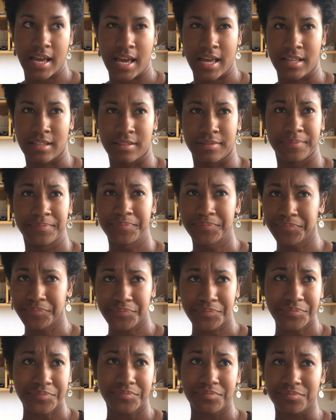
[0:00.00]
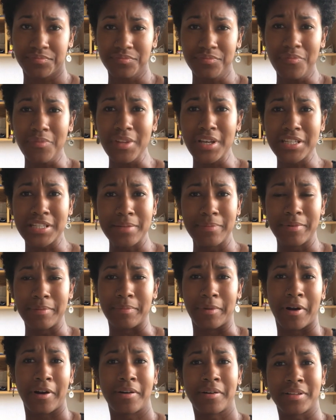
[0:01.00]
and someone
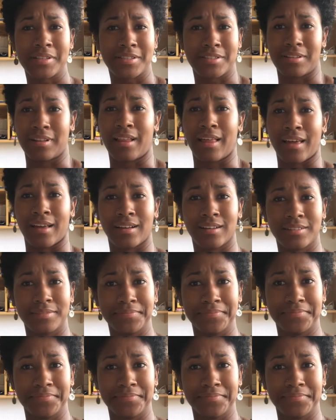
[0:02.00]
borrowed it to like